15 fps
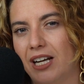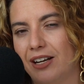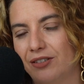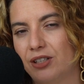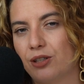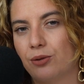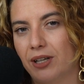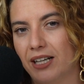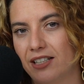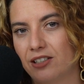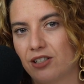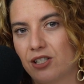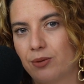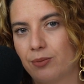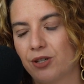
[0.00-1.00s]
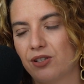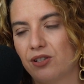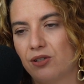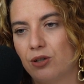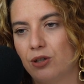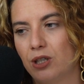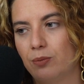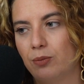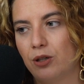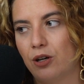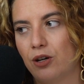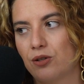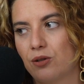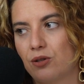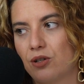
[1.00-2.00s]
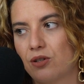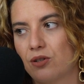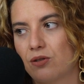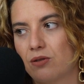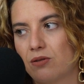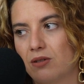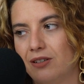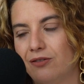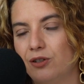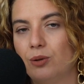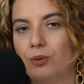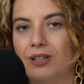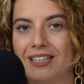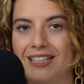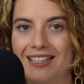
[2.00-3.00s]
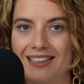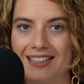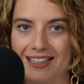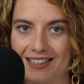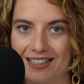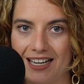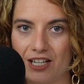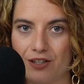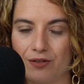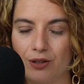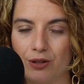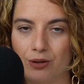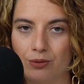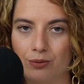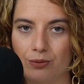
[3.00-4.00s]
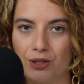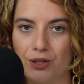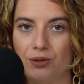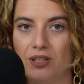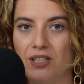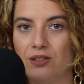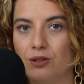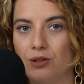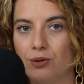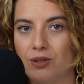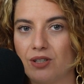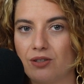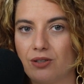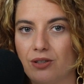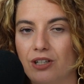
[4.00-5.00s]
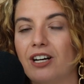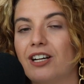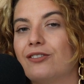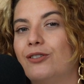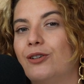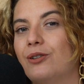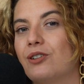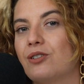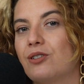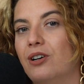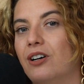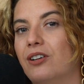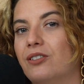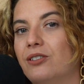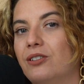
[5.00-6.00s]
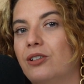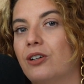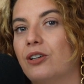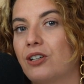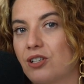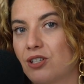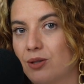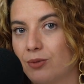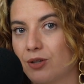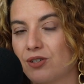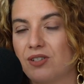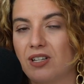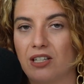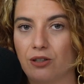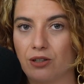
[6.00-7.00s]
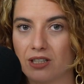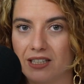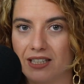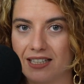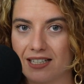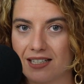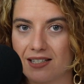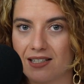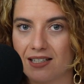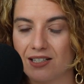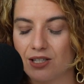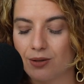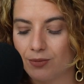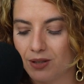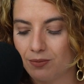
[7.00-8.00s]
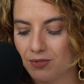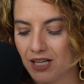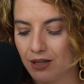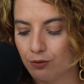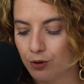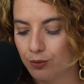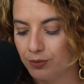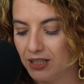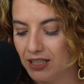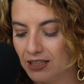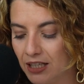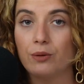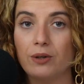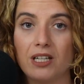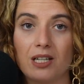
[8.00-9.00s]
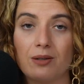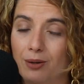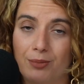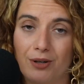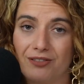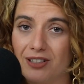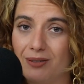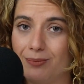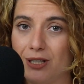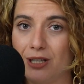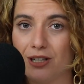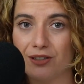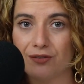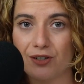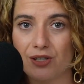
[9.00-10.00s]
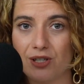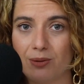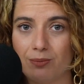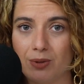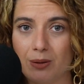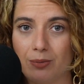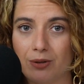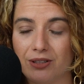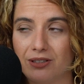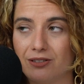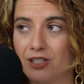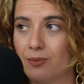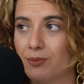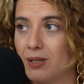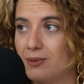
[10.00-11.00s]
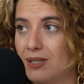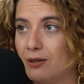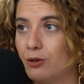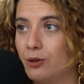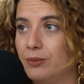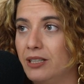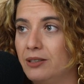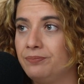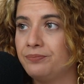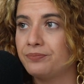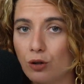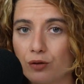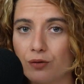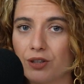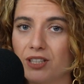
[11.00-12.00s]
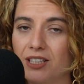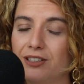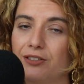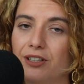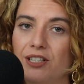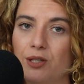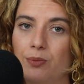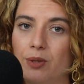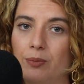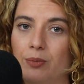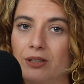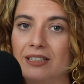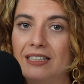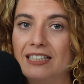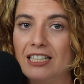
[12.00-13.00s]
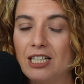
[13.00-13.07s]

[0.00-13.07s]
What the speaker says: having the right customers is good, but also just if you want to get that cash flow, what you need to do is you got to focus on your customers and your clients. And sometimes that will mean going above and beyond for some people. Sometimes that will mean over delivering to people.